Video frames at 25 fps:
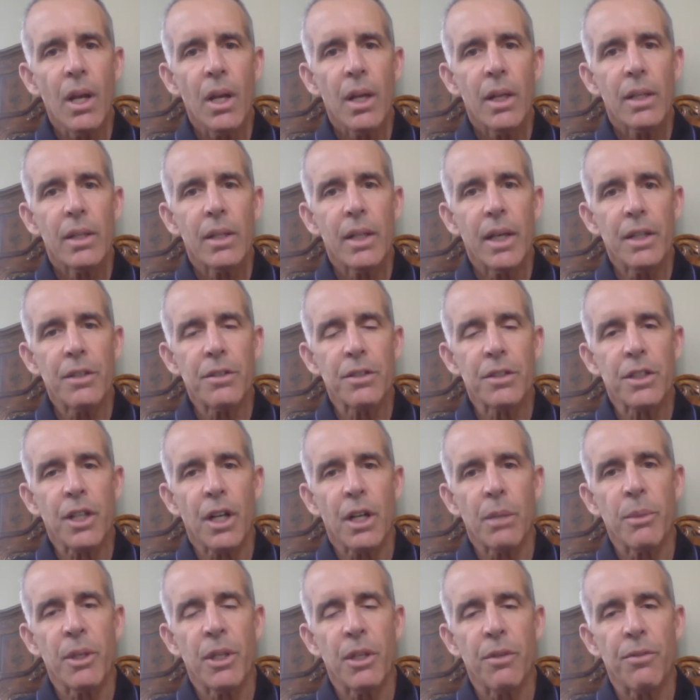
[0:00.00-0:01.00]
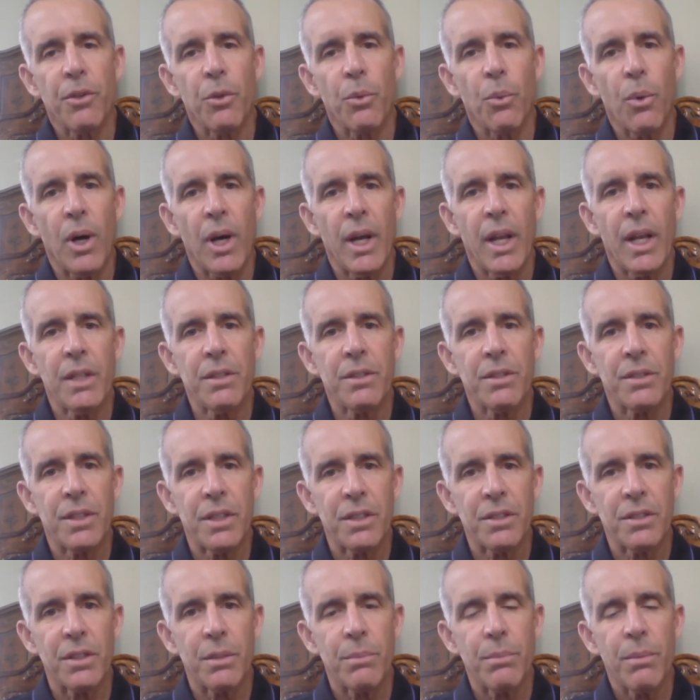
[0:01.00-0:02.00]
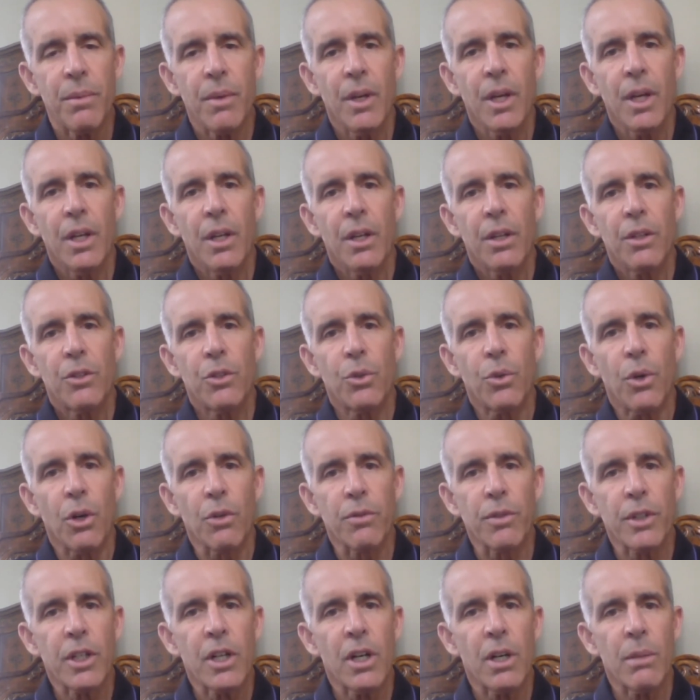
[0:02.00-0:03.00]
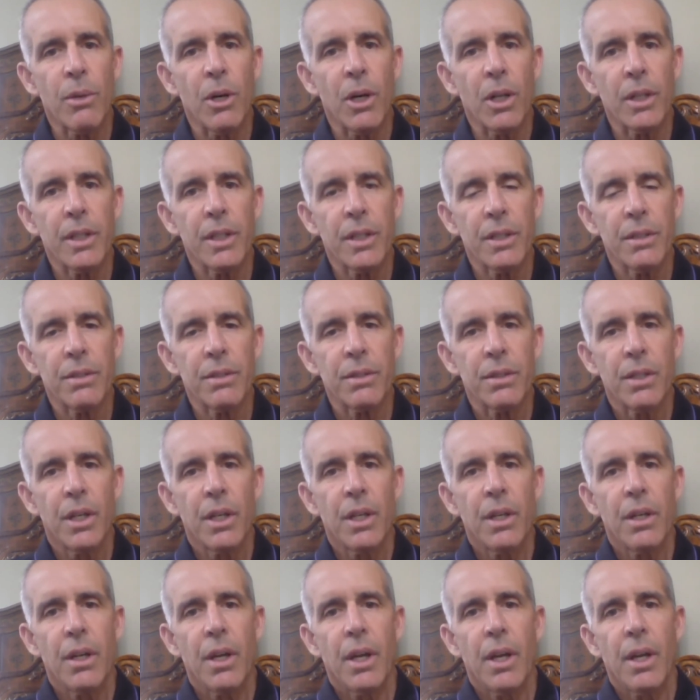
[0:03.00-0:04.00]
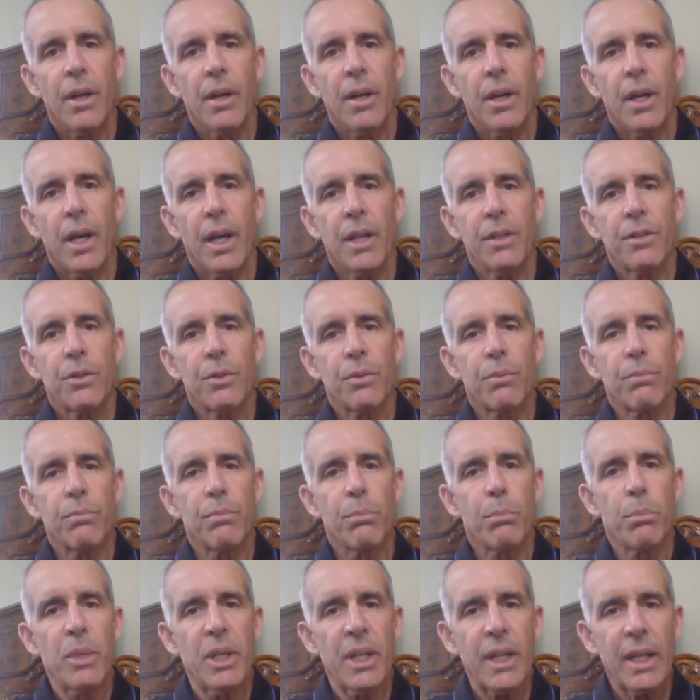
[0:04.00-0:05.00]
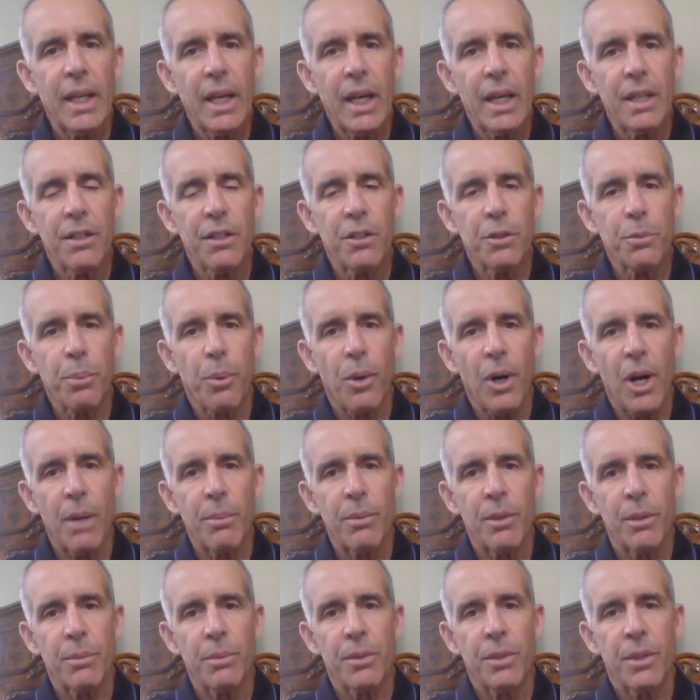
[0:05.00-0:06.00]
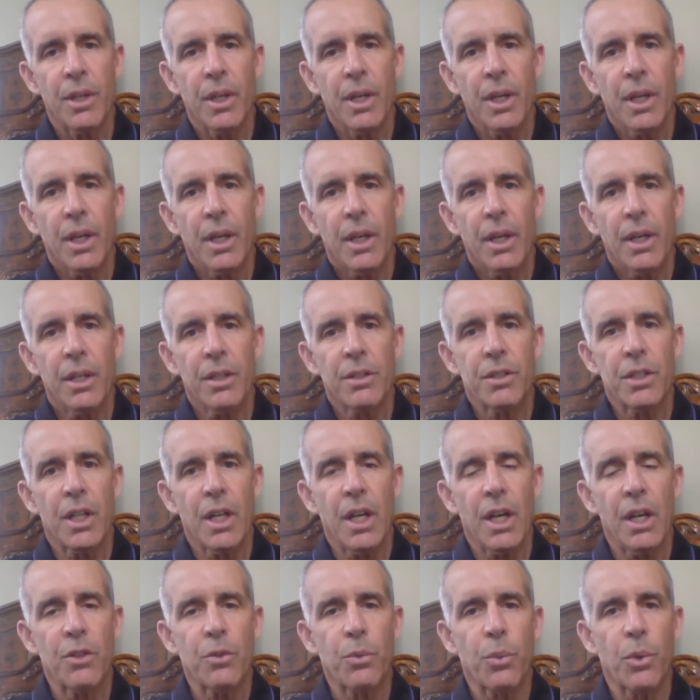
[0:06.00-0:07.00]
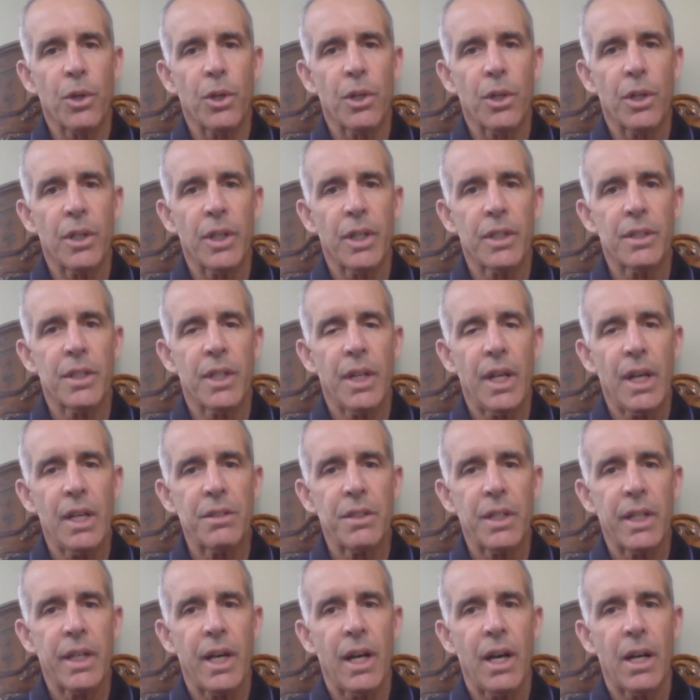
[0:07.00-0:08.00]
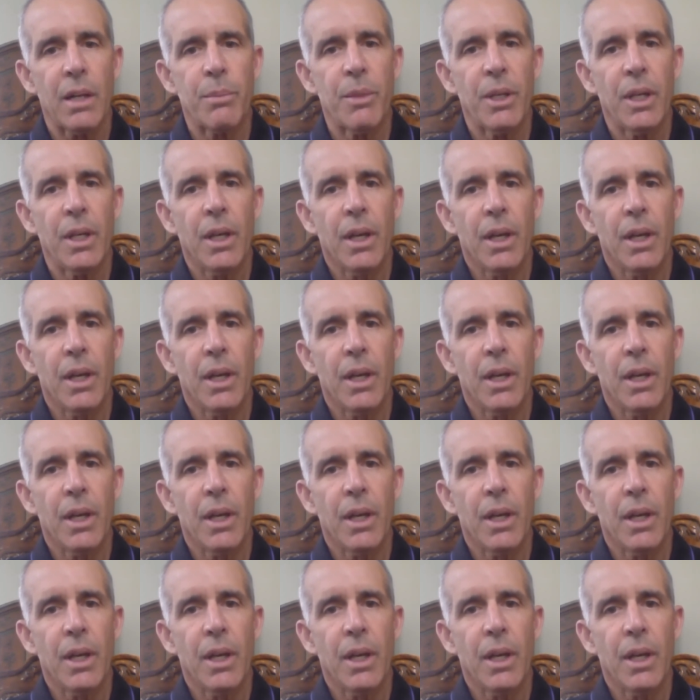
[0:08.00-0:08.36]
Ladies and gentlemen, if you want a system to overcome all this and to mitigate these problems in today's world and today's economy,